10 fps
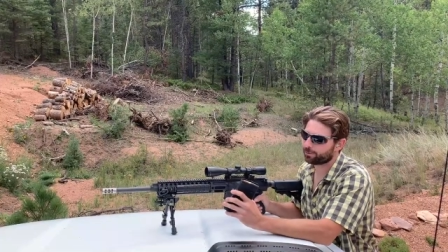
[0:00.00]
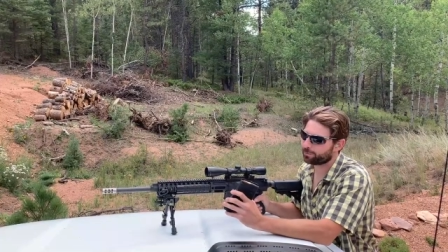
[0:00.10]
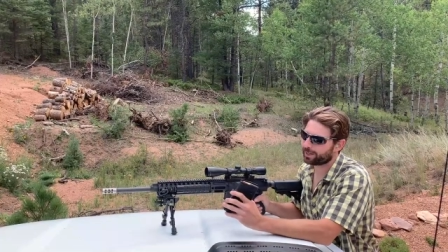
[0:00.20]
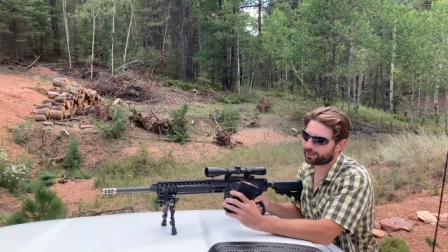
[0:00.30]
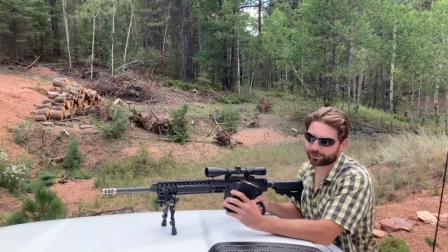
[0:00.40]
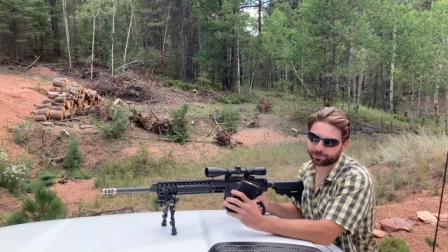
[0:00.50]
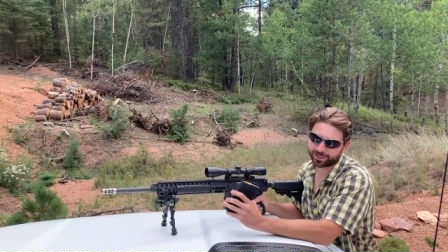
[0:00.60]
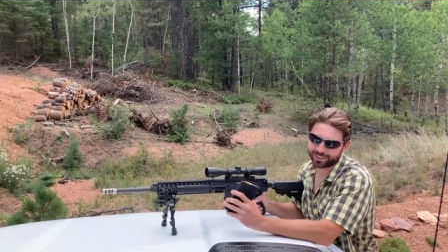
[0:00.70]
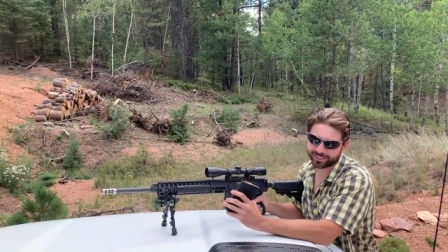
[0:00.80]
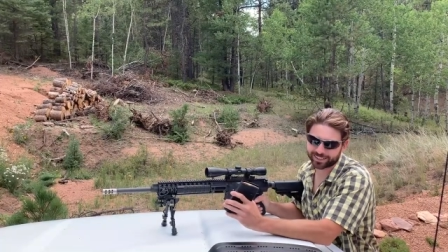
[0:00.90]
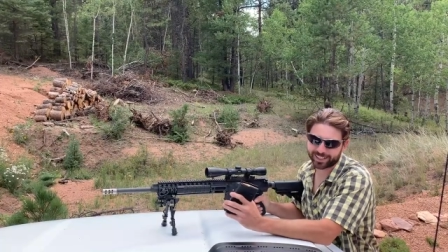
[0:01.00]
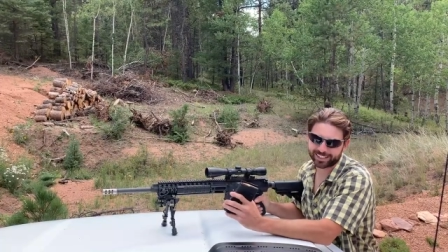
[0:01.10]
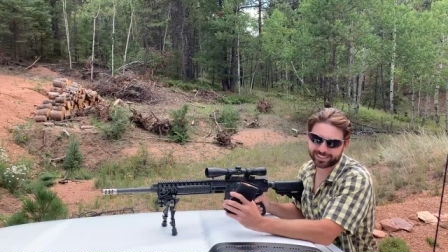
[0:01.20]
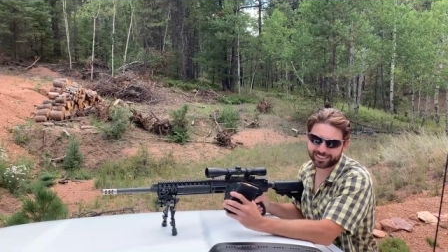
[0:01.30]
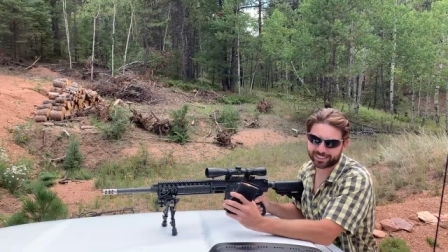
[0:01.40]
We're about 300 to
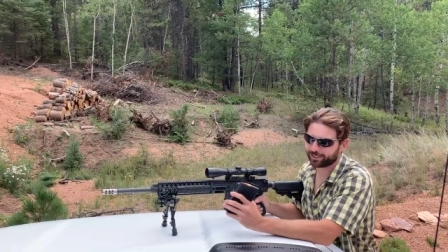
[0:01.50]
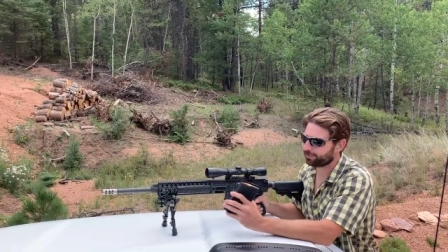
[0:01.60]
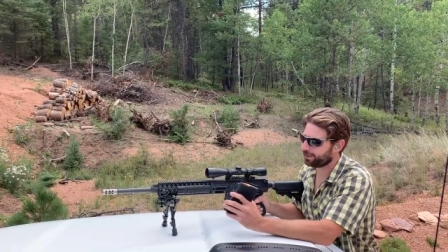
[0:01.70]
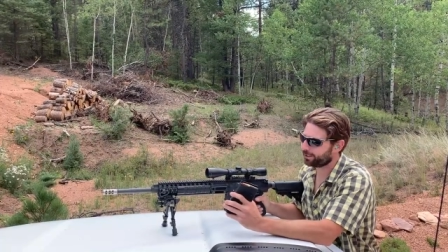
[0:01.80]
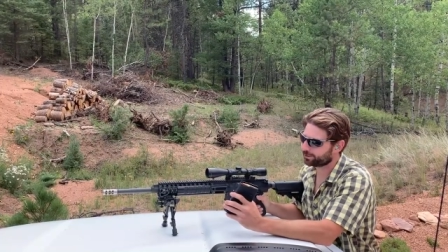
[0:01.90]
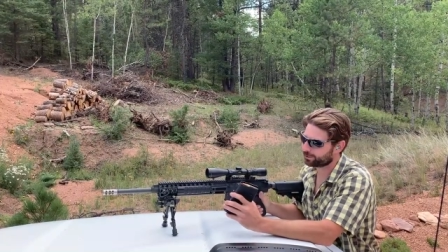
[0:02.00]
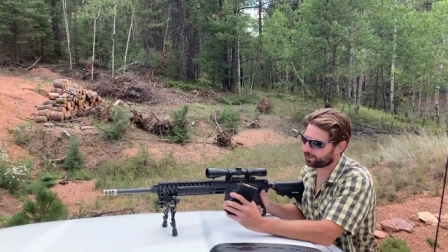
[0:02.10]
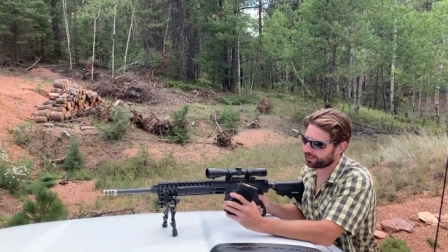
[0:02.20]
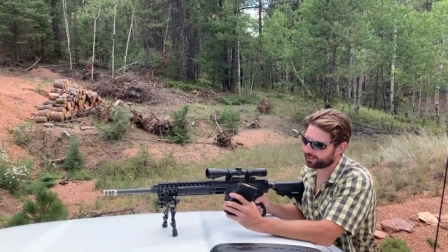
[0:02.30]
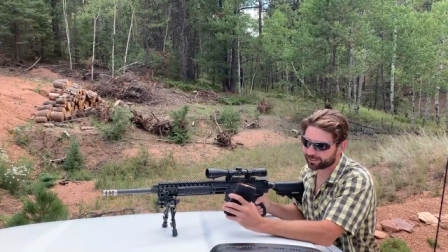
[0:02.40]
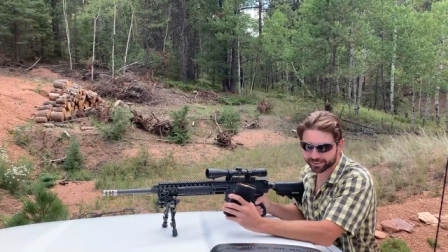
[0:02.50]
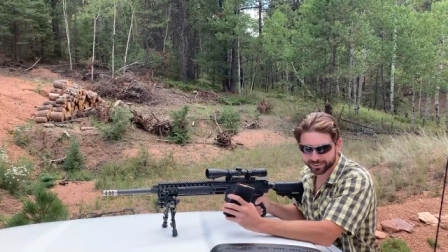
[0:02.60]
1,800 meters away.